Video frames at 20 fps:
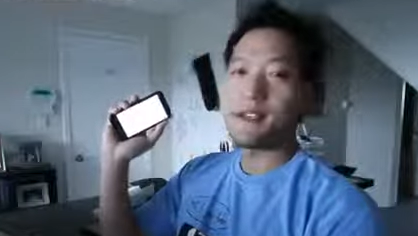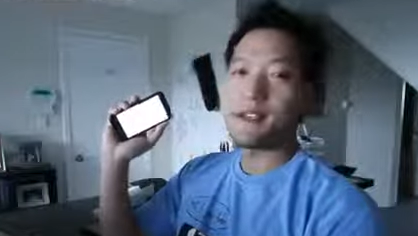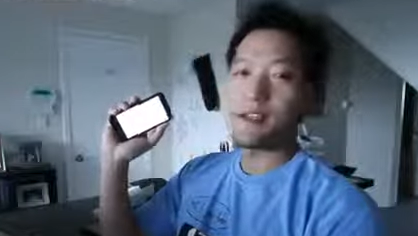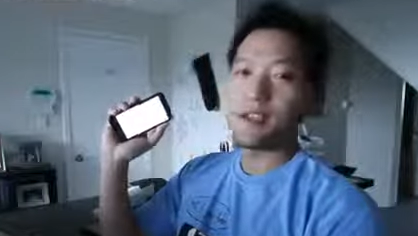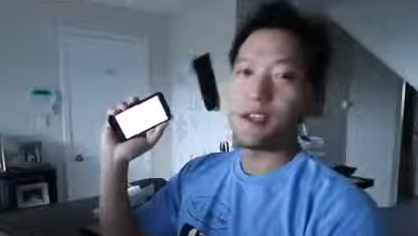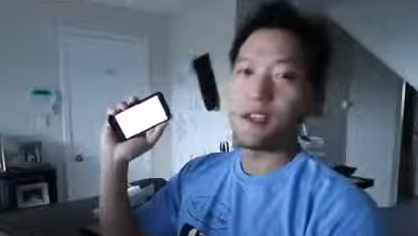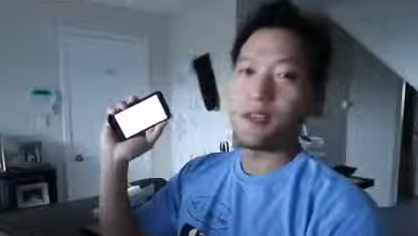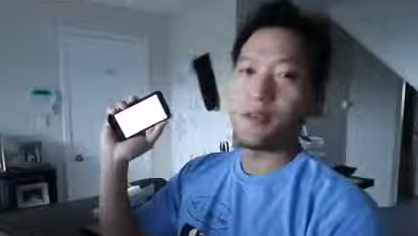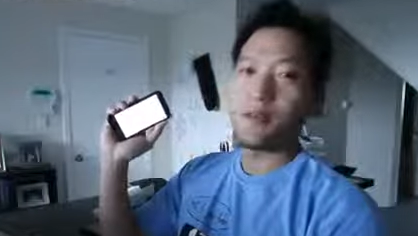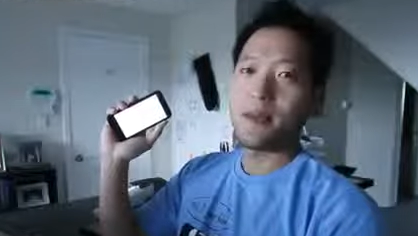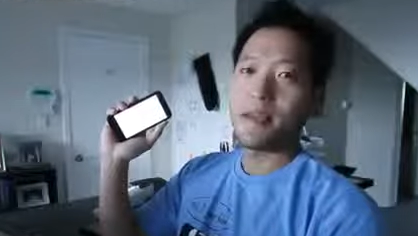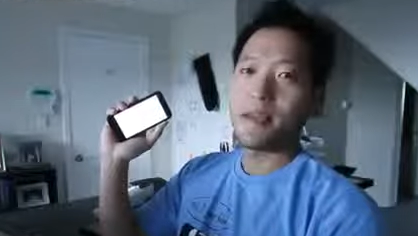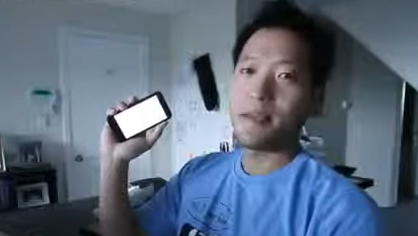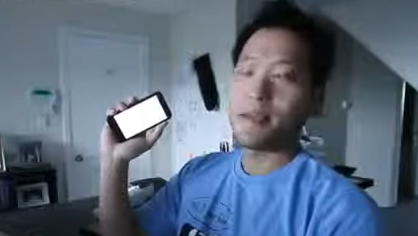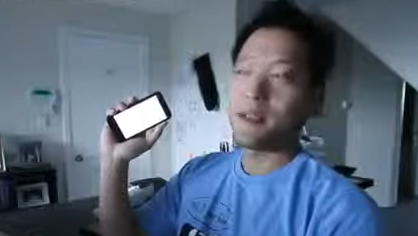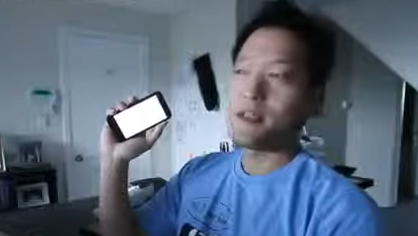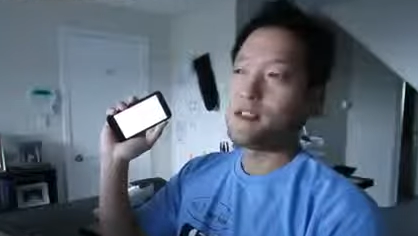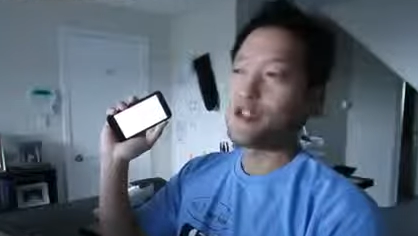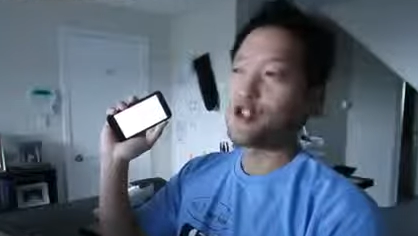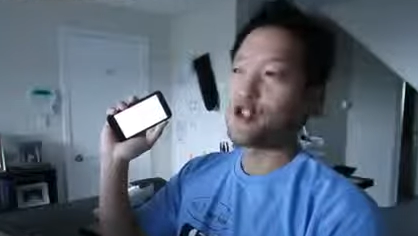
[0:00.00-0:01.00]

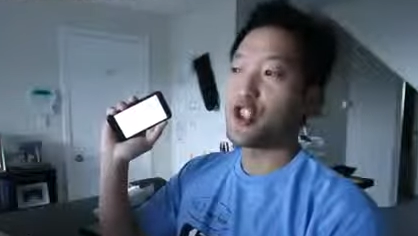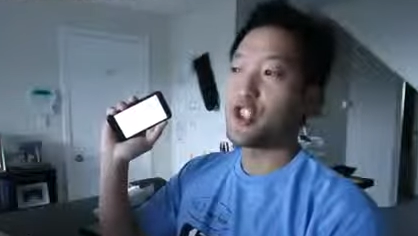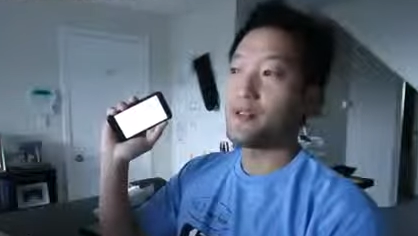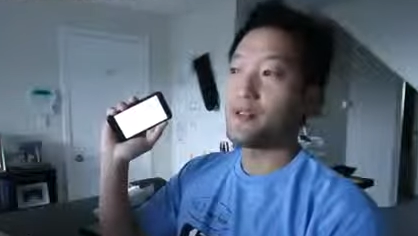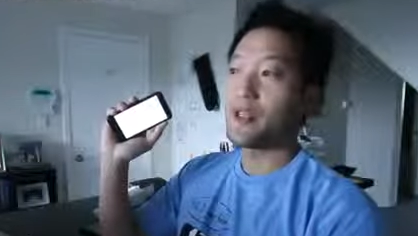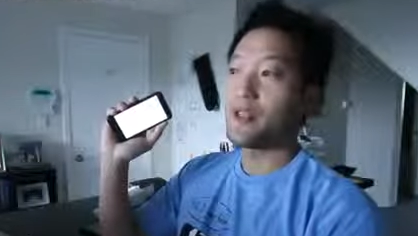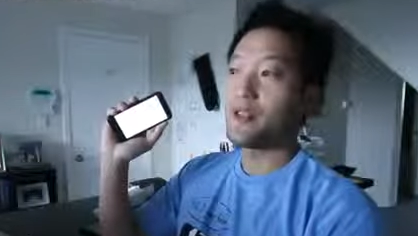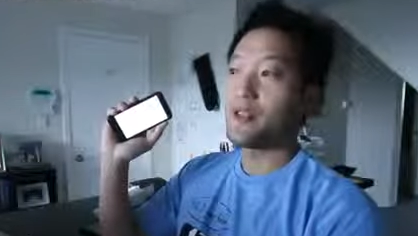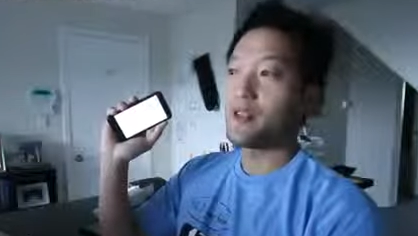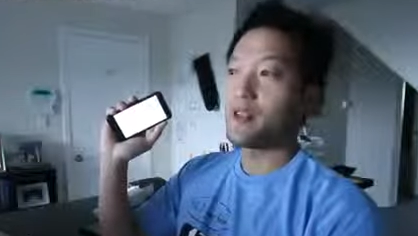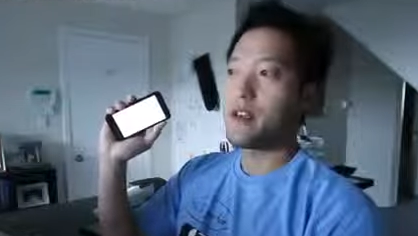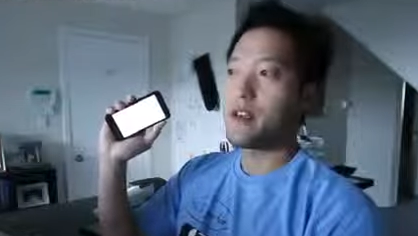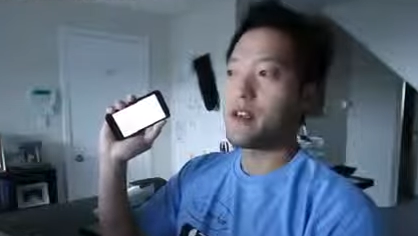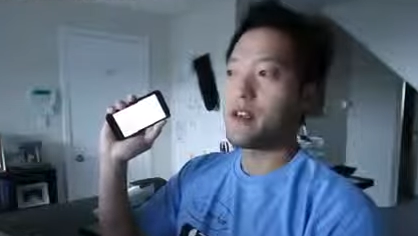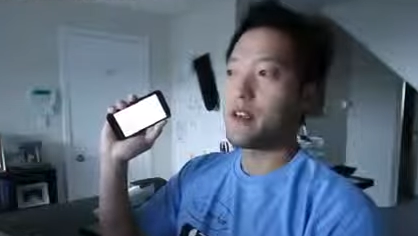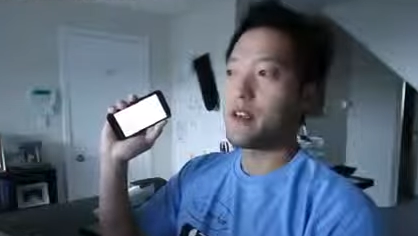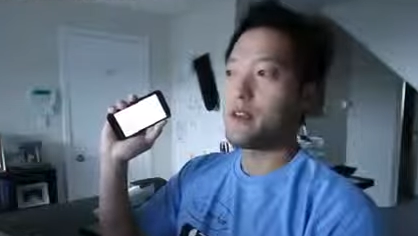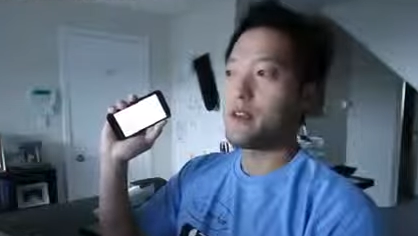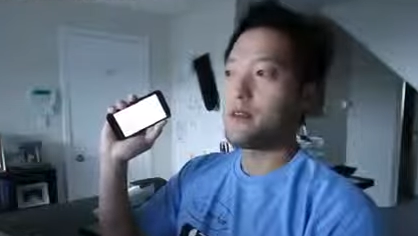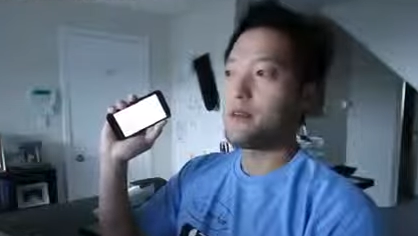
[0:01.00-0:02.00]

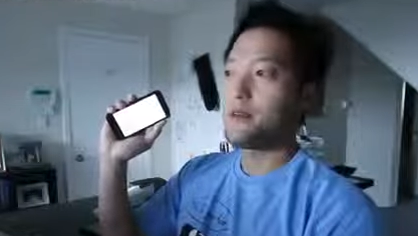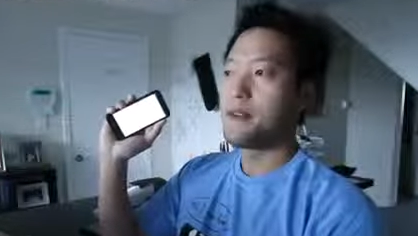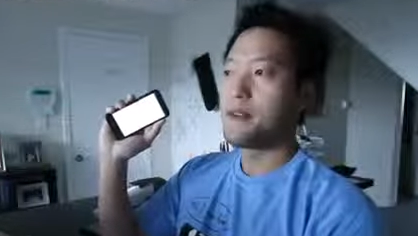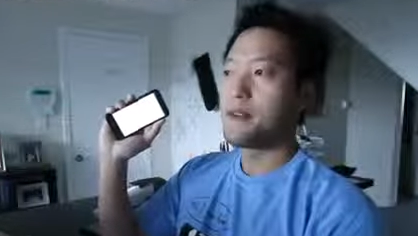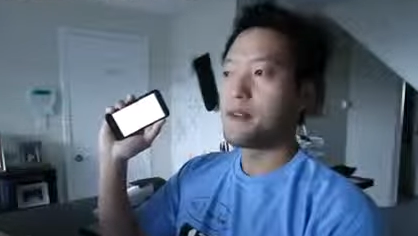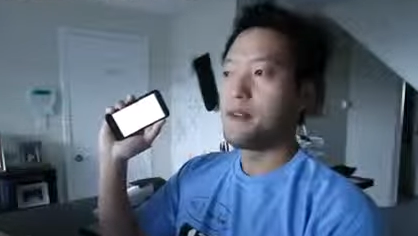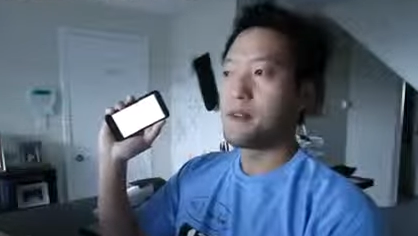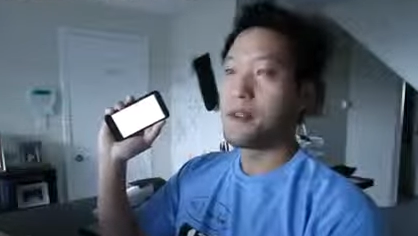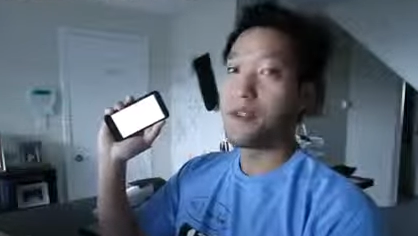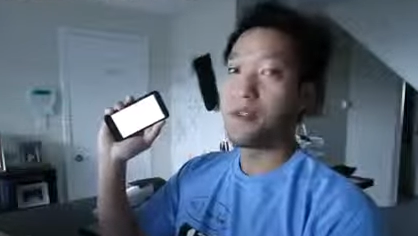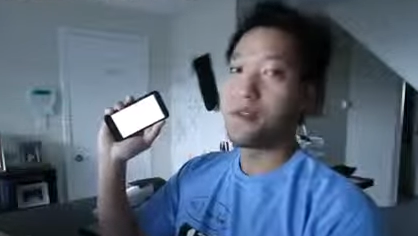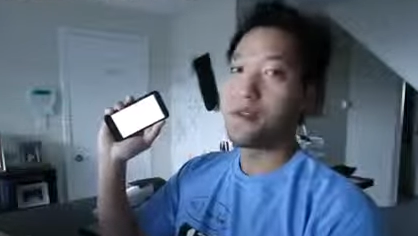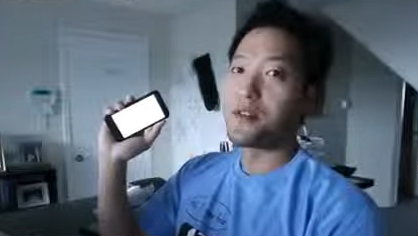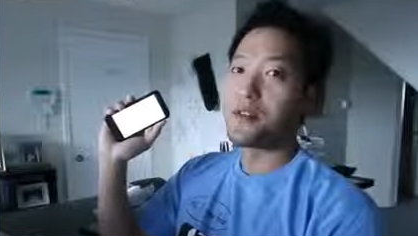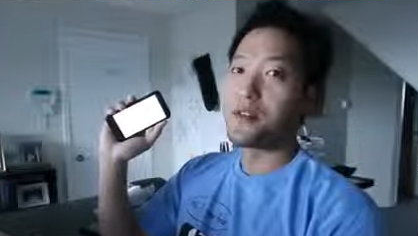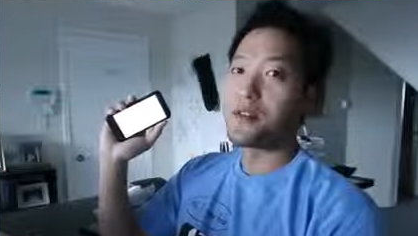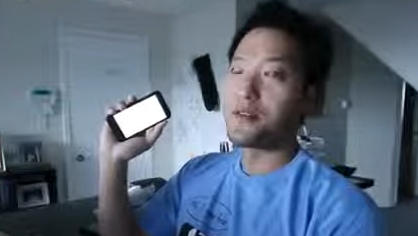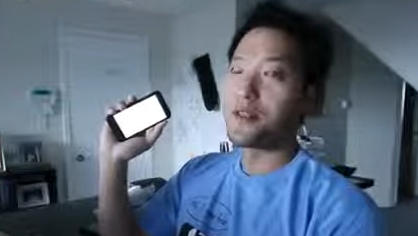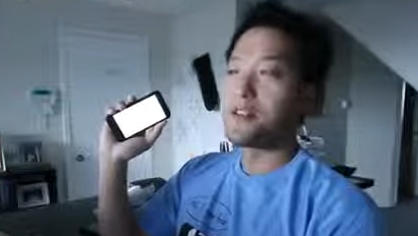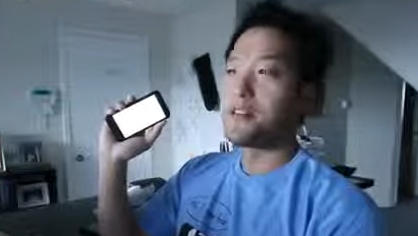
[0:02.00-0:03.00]
zetomax@gmail.com. But don't
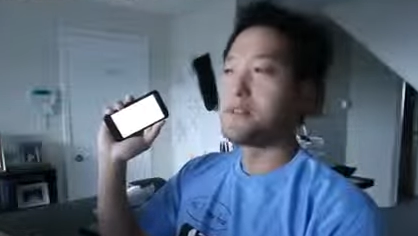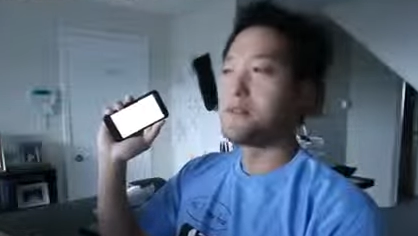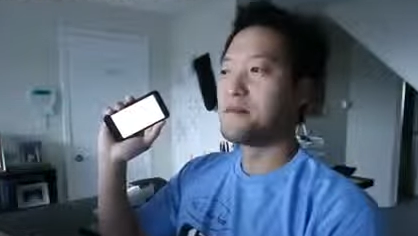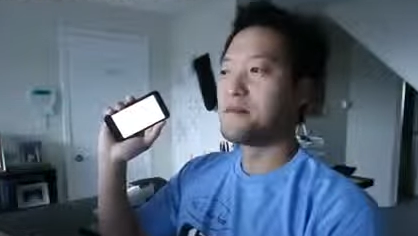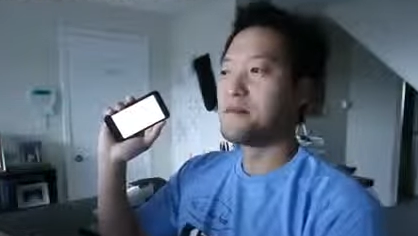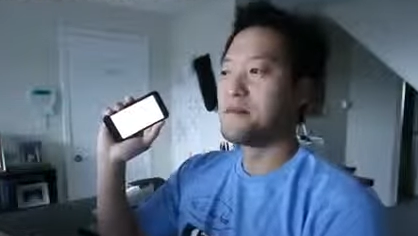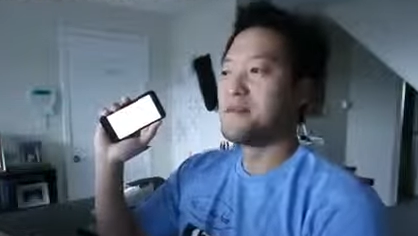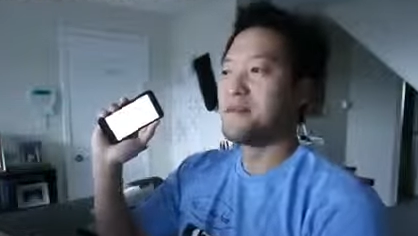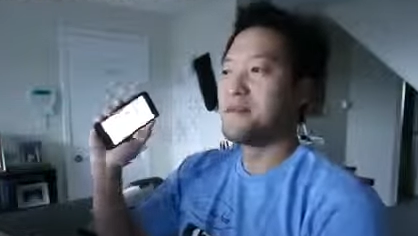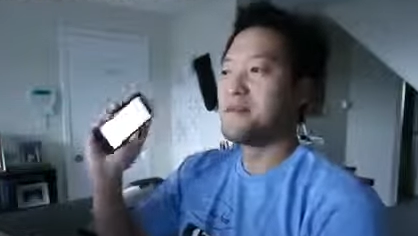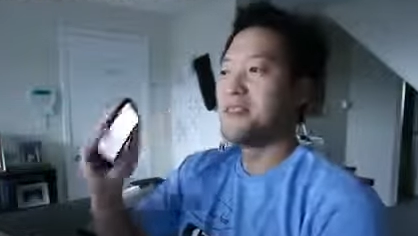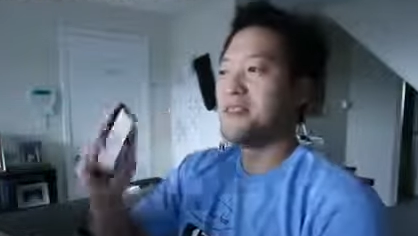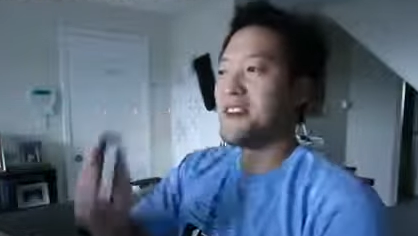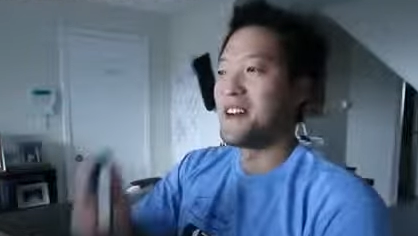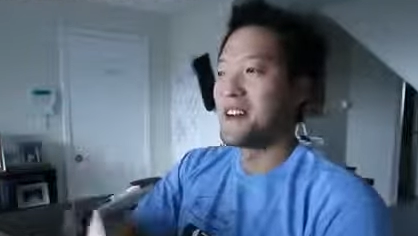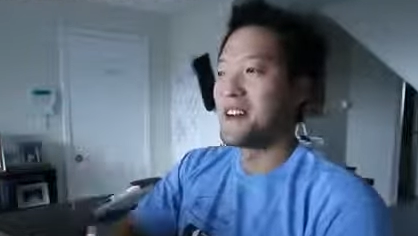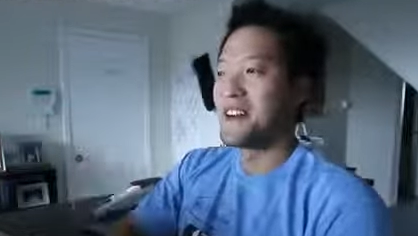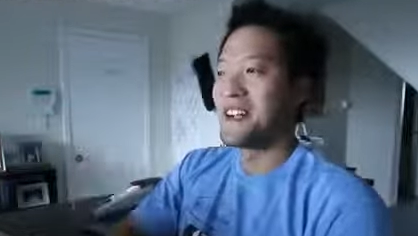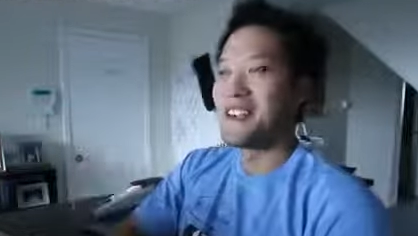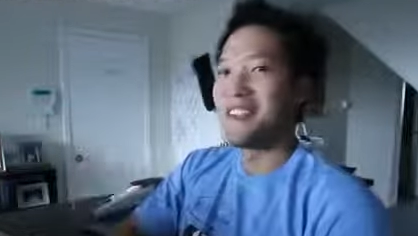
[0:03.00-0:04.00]
call me.
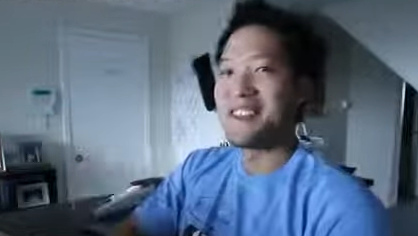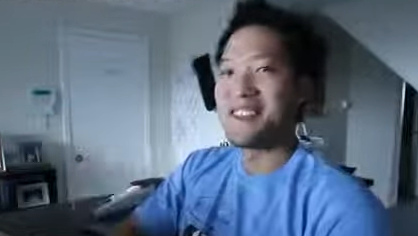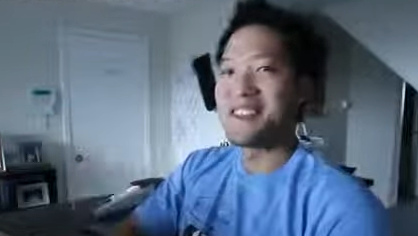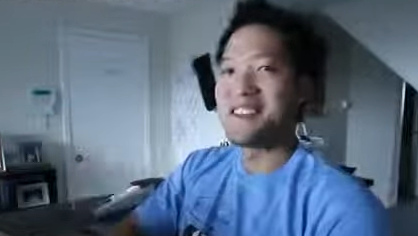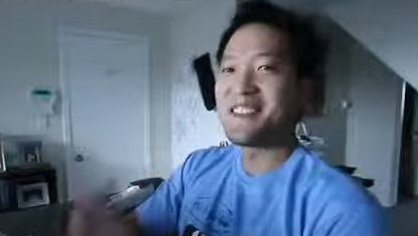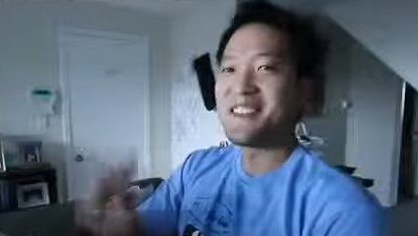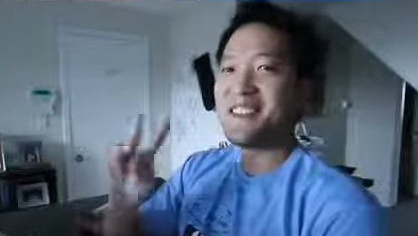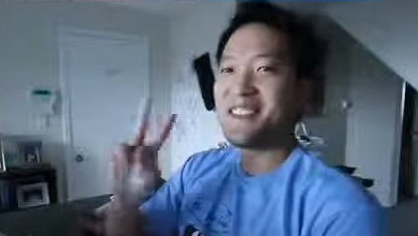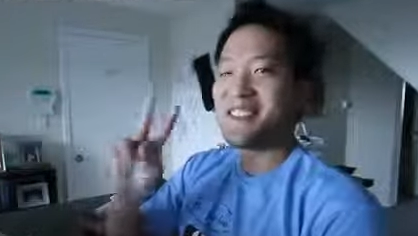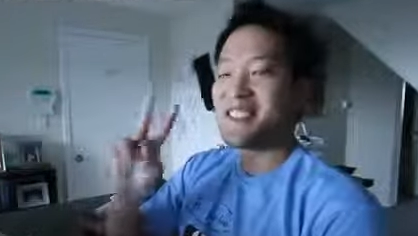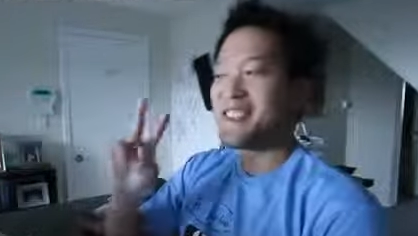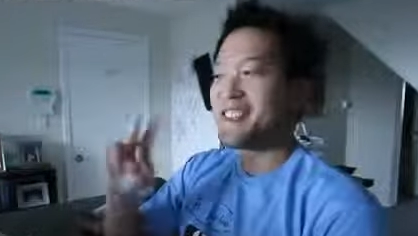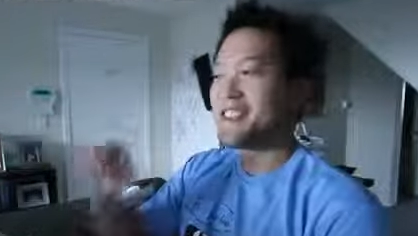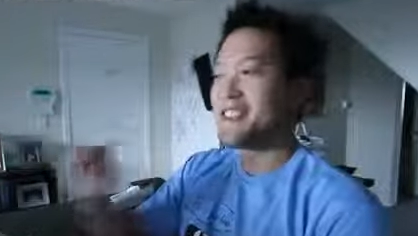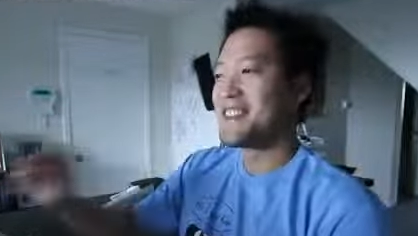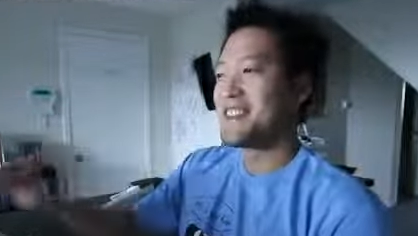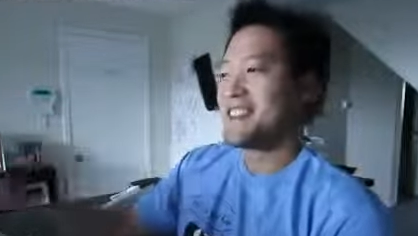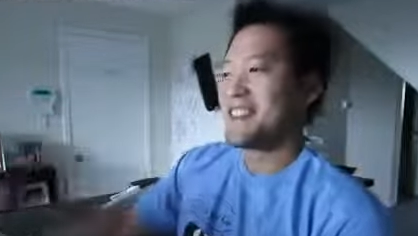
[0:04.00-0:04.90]
Alright, see y'all later.